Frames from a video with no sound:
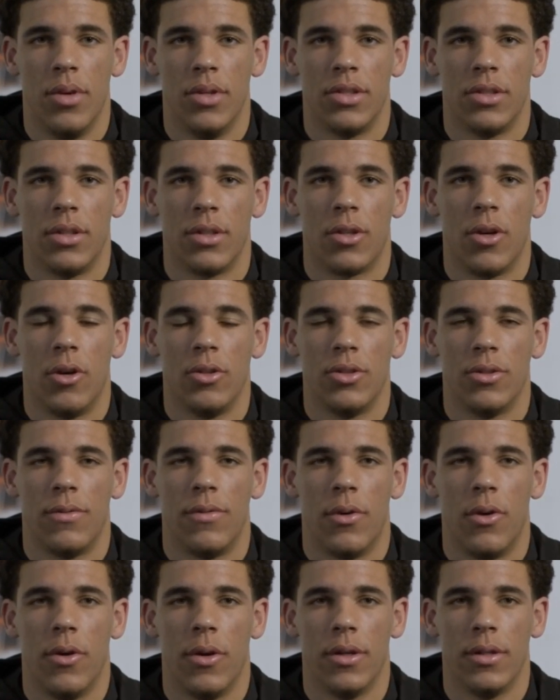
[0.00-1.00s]
pushing the culture
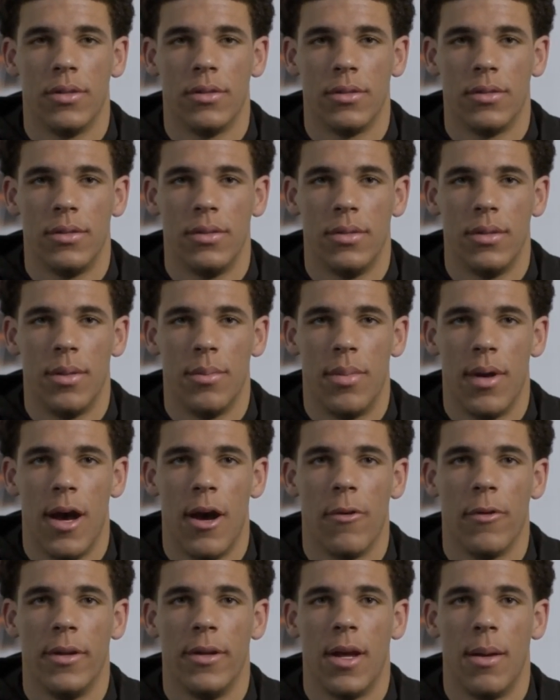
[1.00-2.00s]
forward,
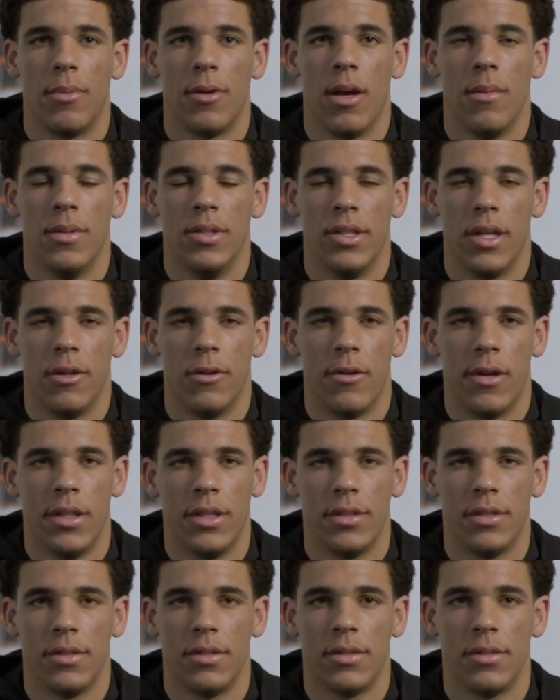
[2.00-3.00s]
empowering the upcoming
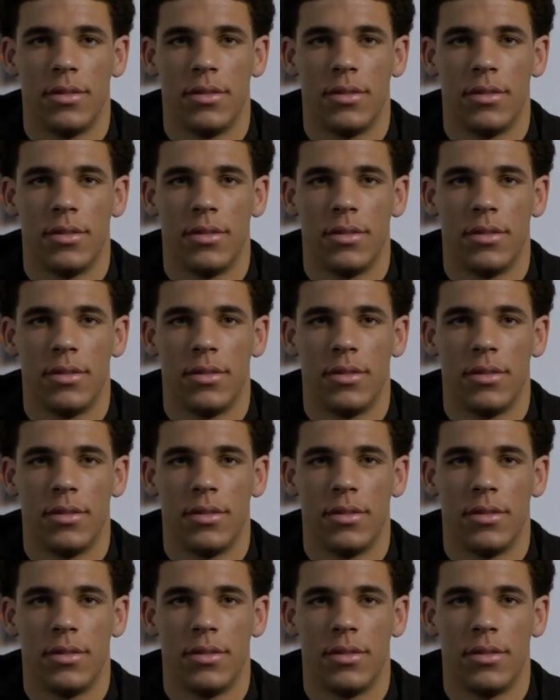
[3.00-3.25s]
generation.